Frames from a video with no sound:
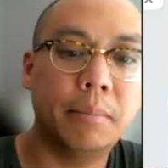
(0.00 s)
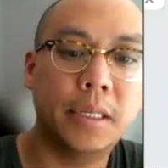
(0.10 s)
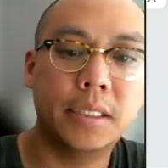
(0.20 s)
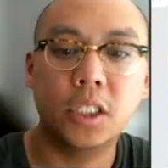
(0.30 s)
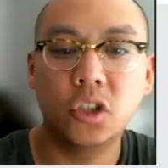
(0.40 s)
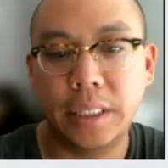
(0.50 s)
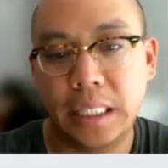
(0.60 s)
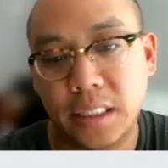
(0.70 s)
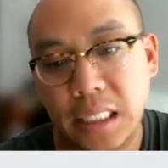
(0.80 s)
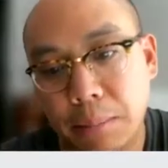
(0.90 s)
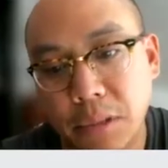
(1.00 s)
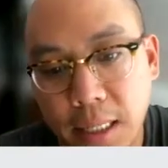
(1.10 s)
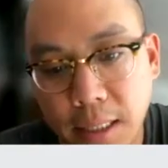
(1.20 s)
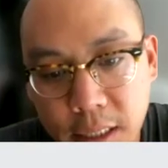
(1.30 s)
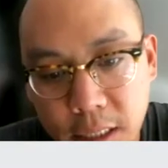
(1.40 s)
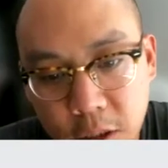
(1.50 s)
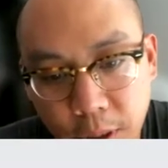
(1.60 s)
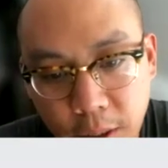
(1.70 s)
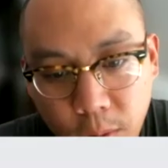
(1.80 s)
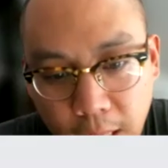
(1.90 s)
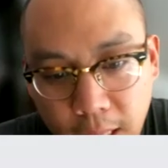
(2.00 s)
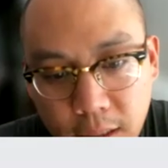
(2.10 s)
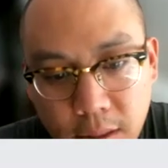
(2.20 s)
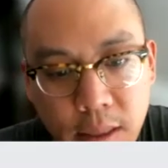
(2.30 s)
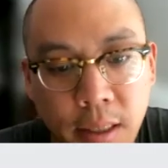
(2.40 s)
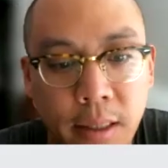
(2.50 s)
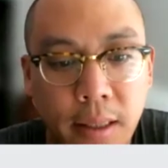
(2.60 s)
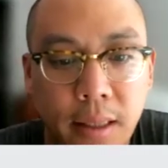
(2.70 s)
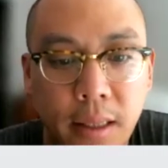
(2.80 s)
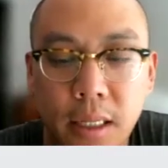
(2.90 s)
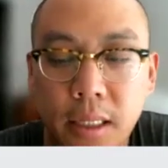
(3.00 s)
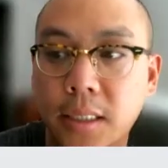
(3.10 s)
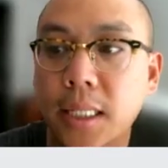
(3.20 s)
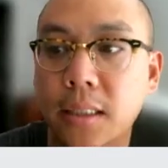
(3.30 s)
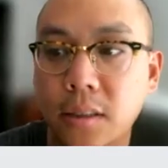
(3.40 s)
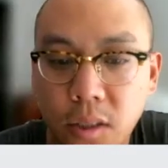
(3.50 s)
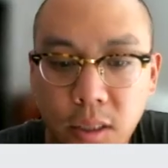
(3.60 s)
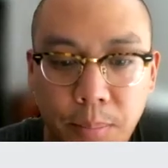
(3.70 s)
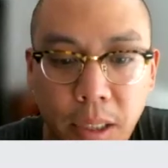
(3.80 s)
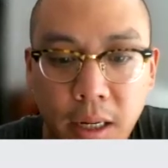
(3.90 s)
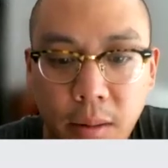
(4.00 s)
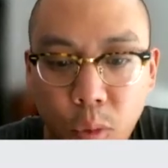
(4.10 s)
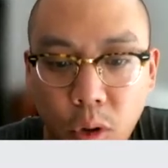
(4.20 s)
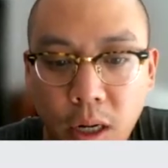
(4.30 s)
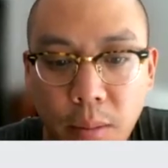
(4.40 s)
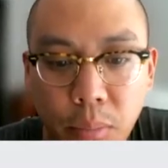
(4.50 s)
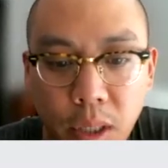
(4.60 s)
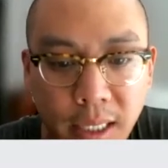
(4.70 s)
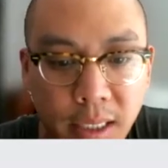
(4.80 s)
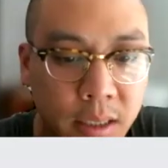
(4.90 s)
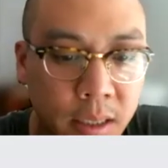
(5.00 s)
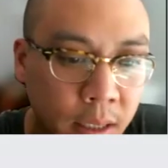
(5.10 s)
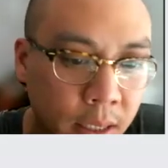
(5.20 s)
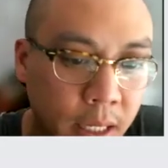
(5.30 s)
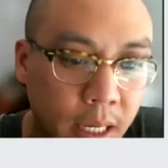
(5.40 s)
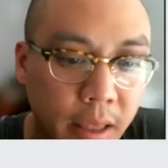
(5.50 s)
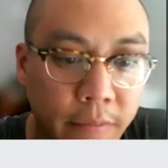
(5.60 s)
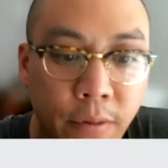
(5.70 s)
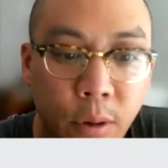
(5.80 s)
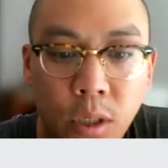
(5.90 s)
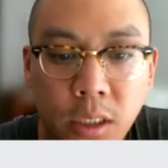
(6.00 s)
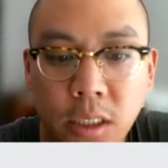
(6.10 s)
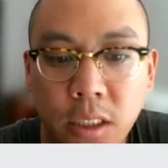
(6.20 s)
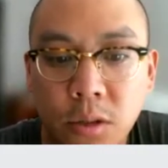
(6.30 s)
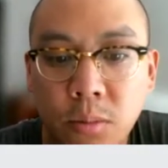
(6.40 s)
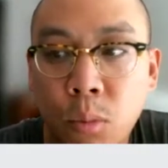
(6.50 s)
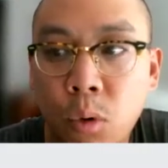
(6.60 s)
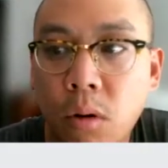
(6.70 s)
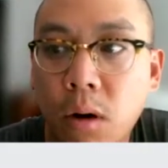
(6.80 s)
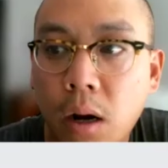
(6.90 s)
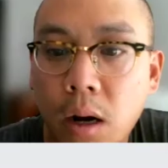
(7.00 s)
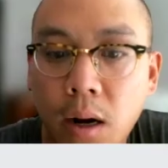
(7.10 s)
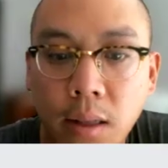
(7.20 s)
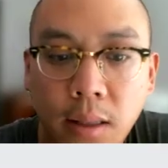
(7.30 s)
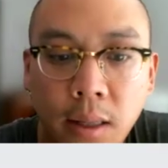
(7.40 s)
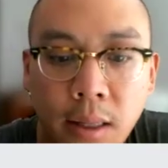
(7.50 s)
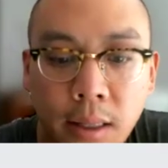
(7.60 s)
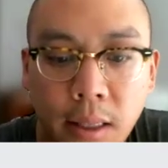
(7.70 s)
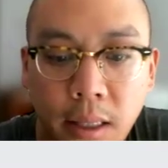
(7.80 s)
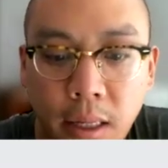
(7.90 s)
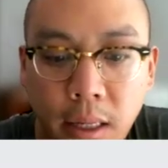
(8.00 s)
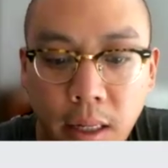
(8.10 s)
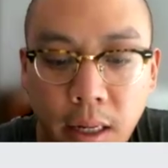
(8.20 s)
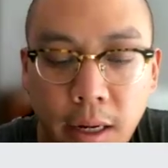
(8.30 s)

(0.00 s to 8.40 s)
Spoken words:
Essentially the same sentence, but as the sentences become more complex, the focus is more on the